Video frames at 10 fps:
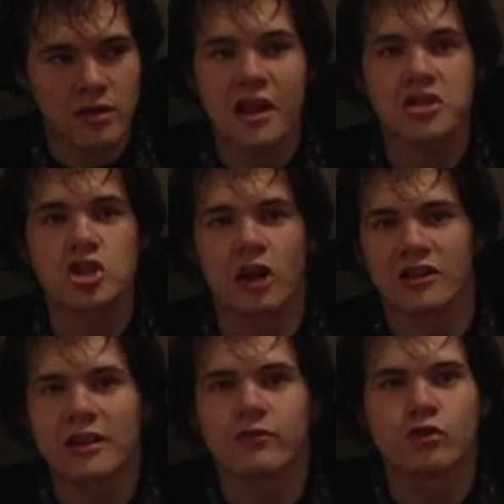And I just start
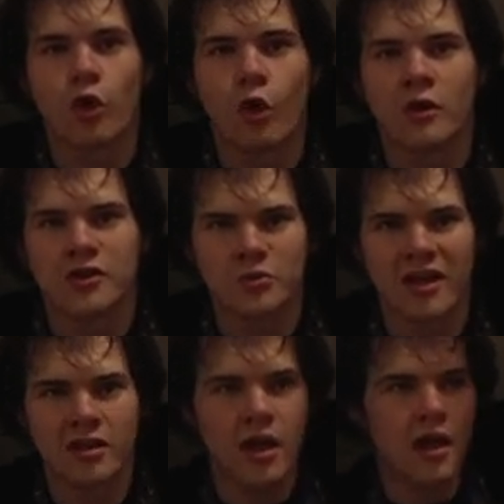giving tours,
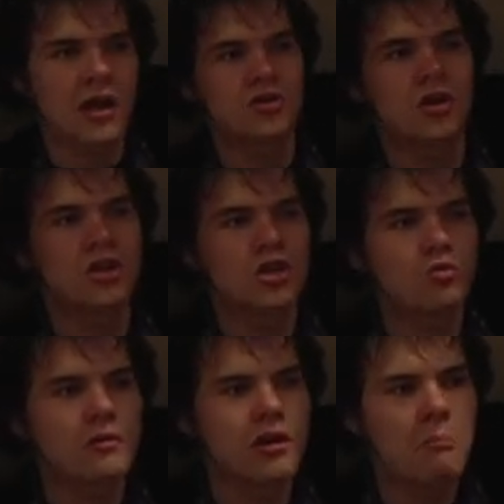right? And so this
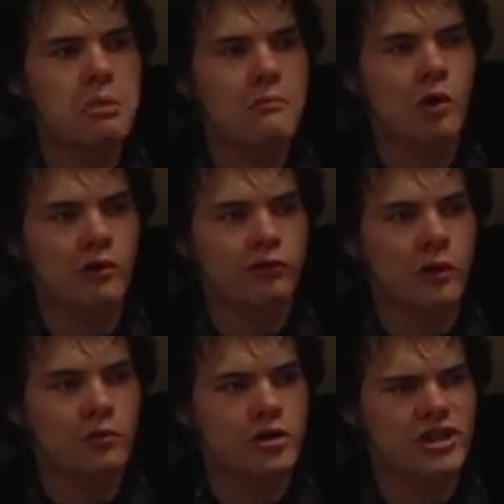one bimbo in the
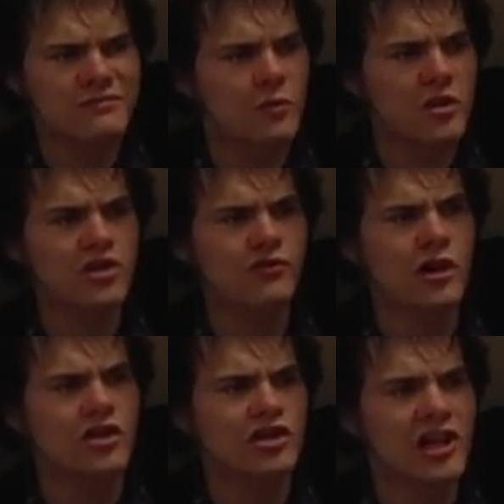front row, she asked me, where does the
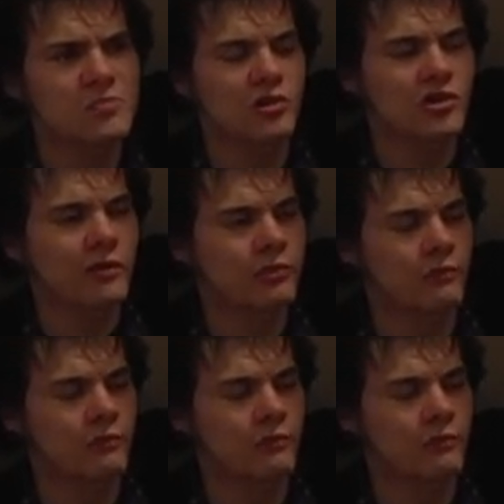fucking science building come from?